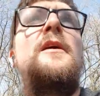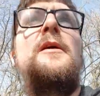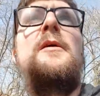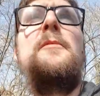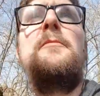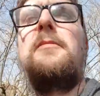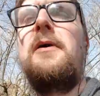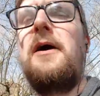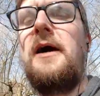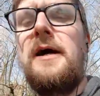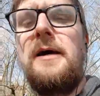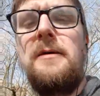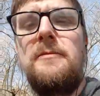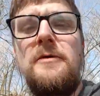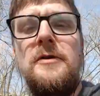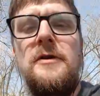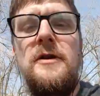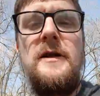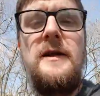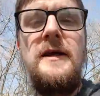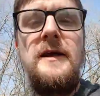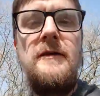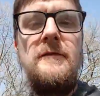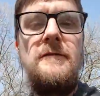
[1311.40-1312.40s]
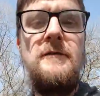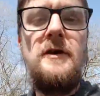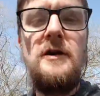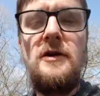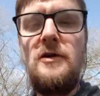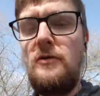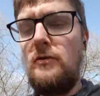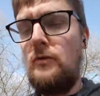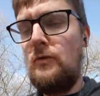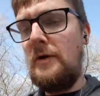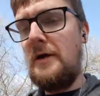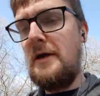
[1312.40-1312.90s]
But I'm going to leave you
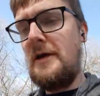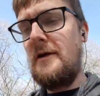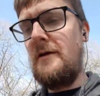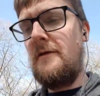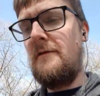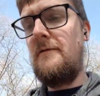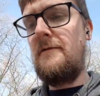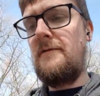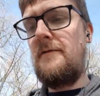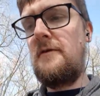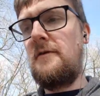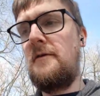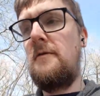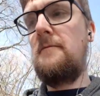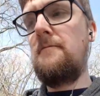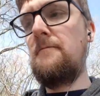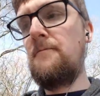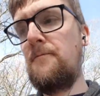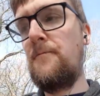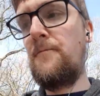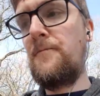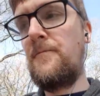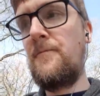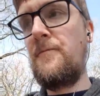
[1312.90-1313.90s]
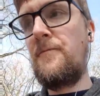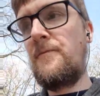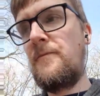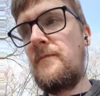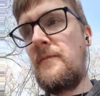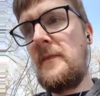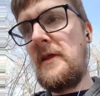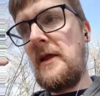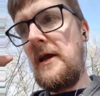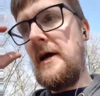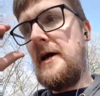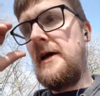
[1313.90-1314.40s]
with
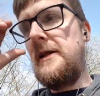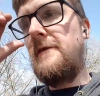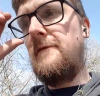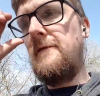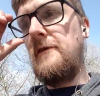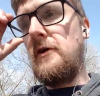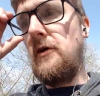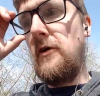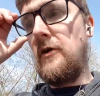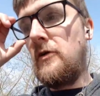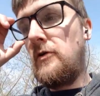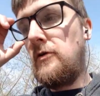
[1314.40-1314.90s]
kind of a